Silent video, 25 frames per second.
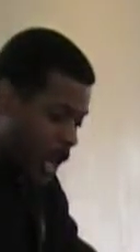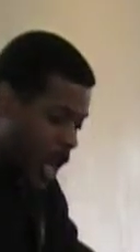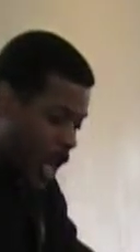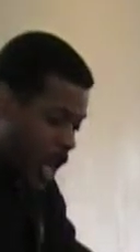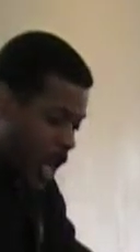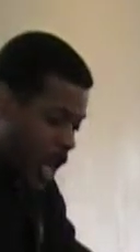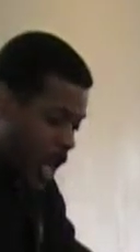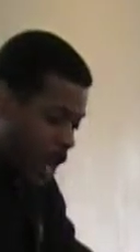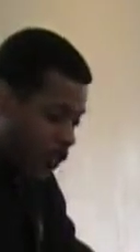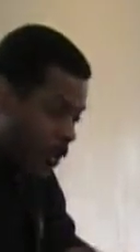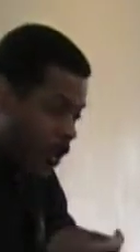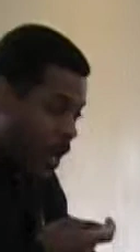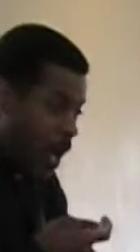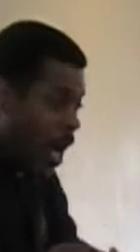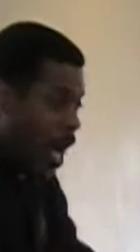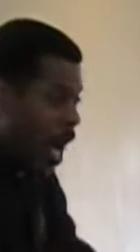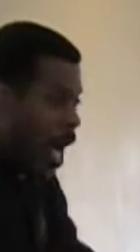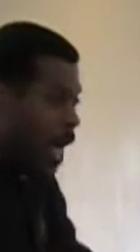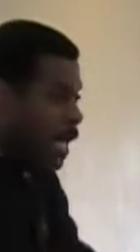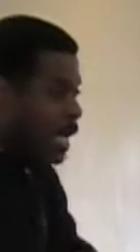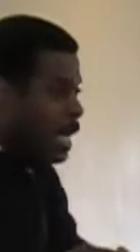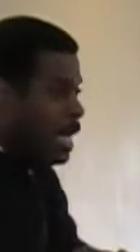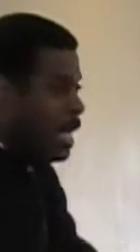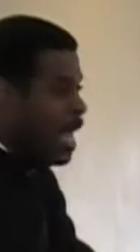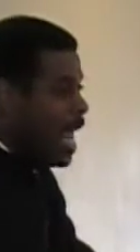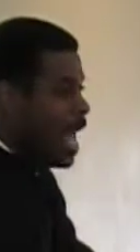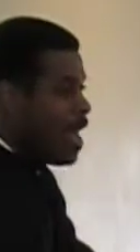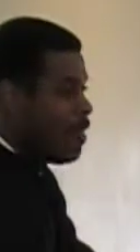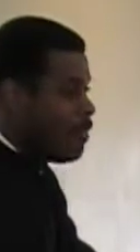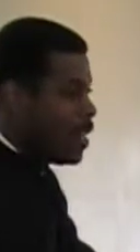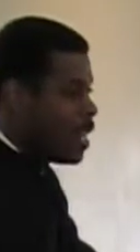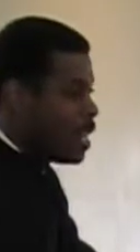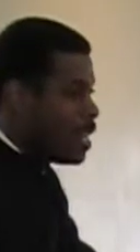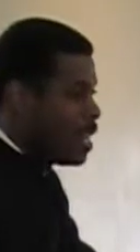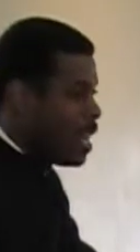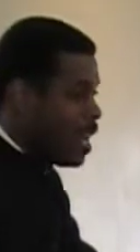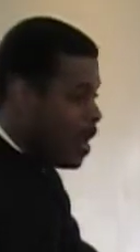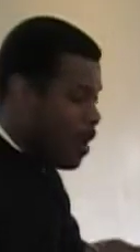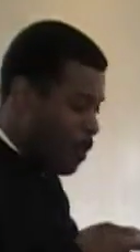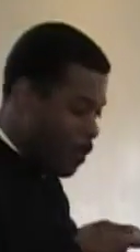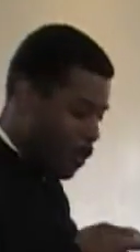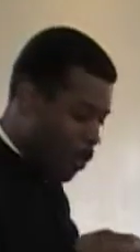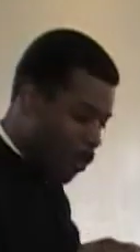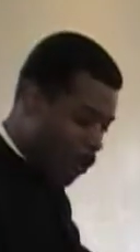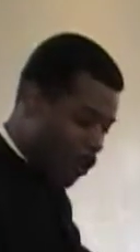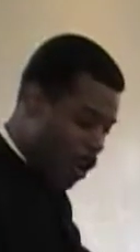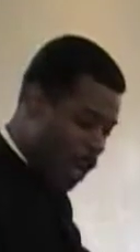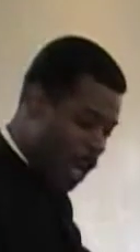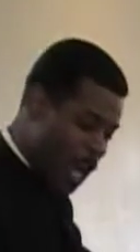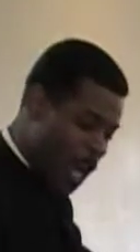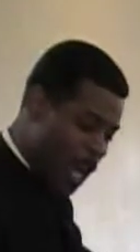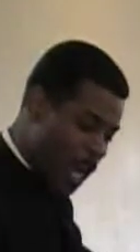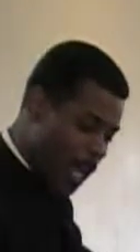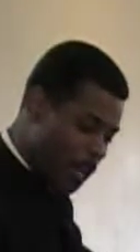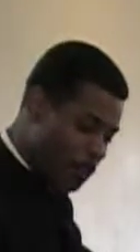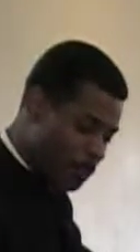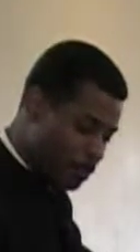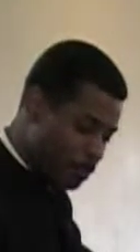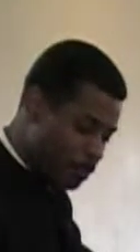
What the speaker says: of unleavened bread.